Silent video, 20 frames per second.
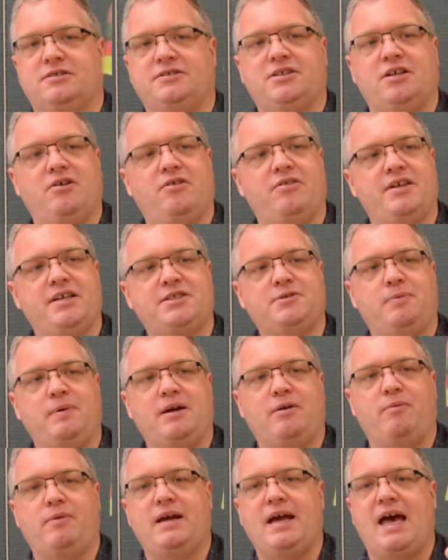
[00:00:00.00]
So this
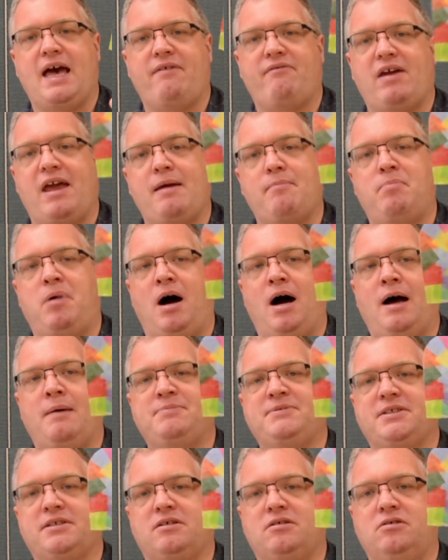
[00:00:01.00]
week we have a
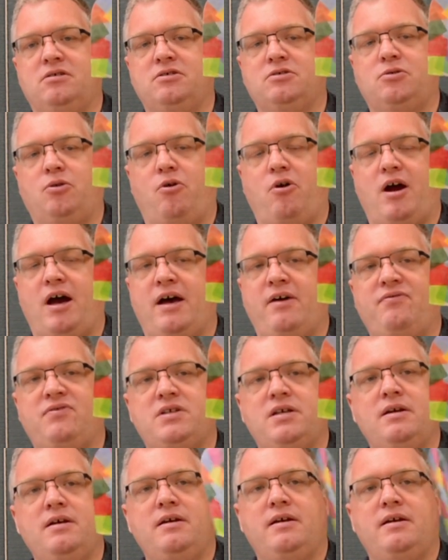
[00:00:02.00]
popsicle craft.